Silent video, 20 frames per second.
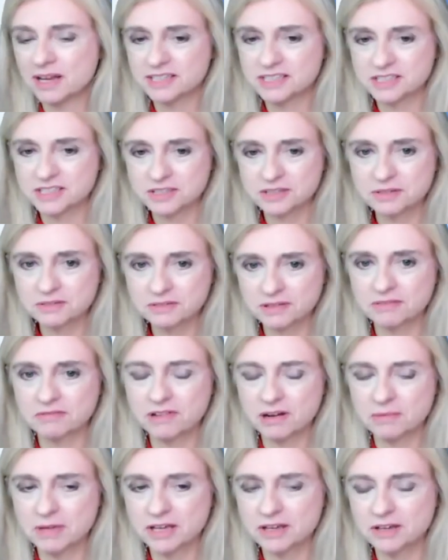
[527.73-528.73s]
I do
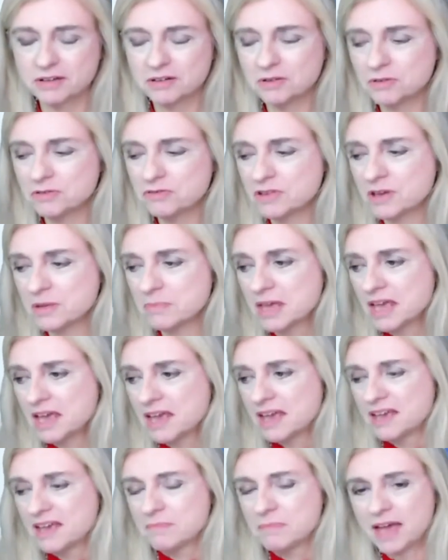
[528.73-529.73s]
run my own law firm.
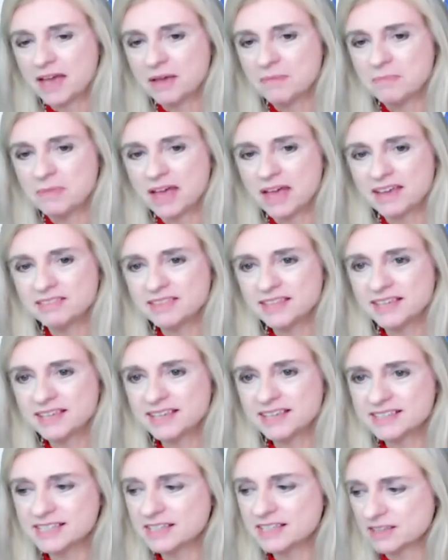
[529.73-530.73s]
Um, I think
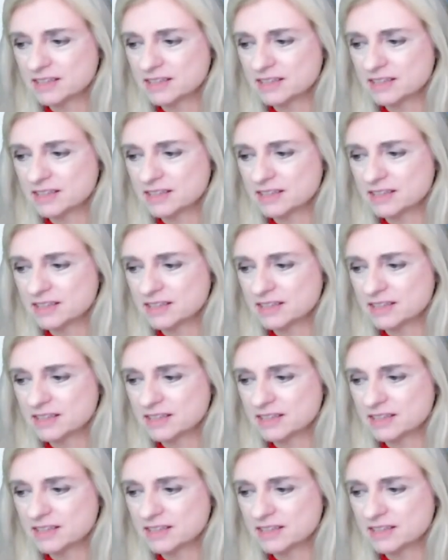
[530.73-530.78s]
it's